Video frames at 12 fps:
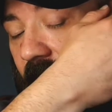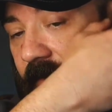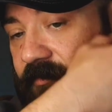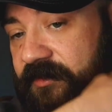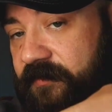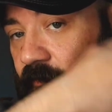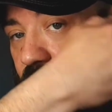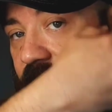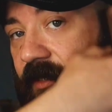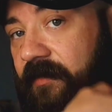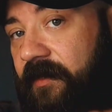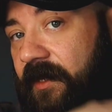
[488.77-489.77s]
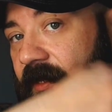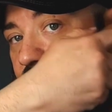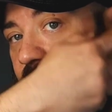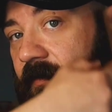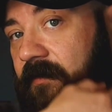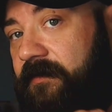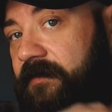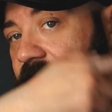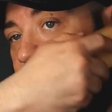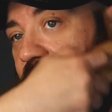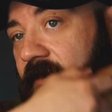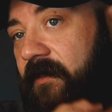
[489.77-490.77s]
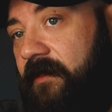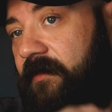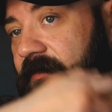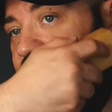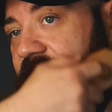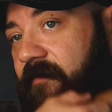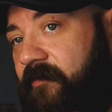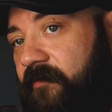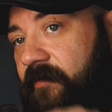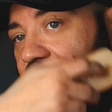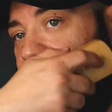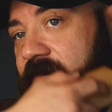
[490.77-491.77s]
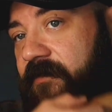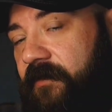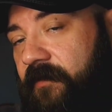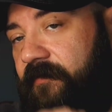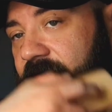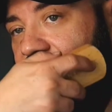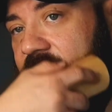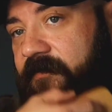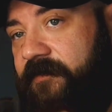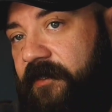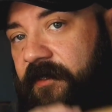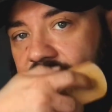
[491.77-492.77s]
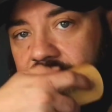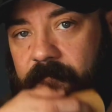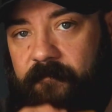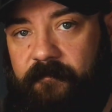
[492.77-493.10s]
I'm just bringing the hairs in the same direction on the outside.